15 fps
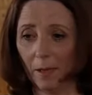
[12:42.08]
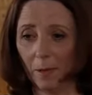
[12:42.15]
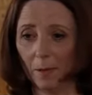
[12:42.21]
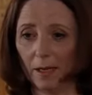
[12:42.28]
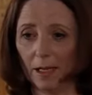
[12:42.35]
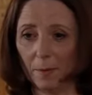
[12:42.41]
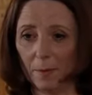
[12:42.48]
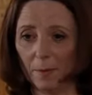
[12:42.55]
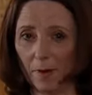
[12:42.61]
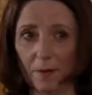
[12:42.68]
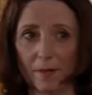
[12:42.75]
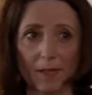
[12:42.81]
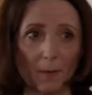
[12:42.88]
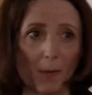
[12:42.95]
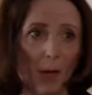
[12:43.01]
Well, he's been
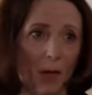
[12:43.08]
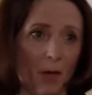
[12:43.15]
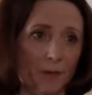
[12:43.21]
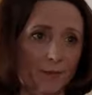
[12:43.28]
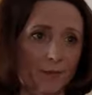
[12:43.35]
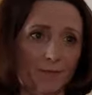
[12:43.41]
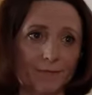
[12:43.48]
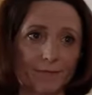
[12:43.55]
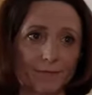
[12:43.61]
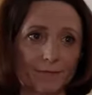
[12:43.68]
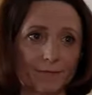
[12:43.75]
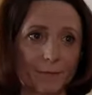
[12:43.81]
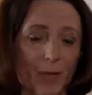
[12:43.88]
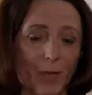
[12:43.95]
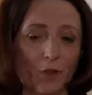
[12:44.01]
very smart.
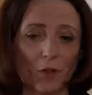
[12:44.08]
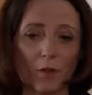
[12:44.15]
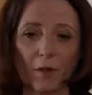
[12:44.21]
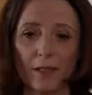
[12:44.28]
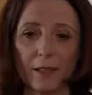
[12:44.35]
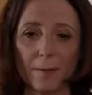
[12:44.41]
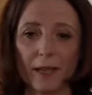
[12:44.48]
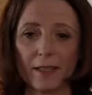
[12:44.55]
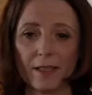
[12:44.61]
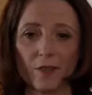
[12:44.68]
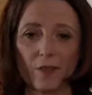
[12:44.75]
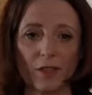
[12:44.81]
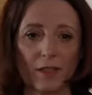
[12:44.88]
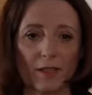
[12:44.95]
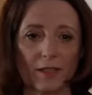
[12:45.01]
Made sure all his
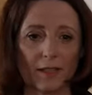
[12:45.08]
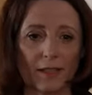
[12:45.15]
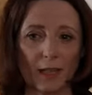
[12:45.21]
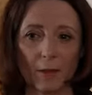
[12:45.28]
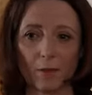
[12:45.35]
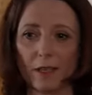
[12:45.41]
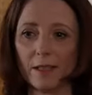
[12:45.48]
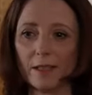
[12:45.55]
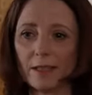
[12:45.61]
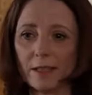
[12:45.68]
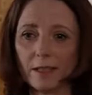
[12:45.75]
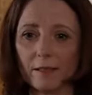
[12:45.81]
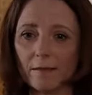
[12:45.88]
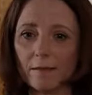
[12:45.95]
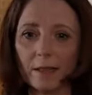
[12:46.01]
messages sound
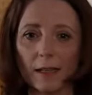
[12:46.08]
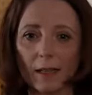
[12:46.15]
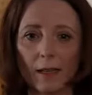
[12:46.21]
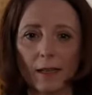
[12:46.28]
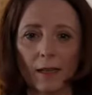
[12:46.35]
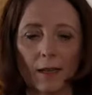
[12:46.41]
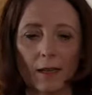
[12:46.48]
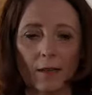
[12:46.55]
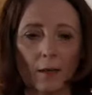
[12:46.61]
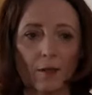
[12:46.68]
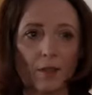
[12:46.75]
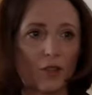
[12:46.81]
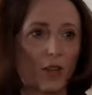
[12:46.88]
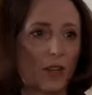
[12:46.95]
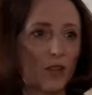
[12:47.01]
innocent. No
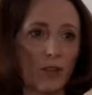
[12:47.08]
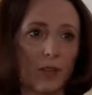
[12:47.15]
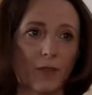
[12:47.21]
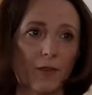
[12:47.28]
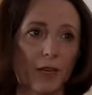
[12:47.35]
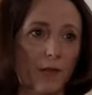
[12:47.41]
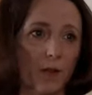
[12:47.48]
suggestion of any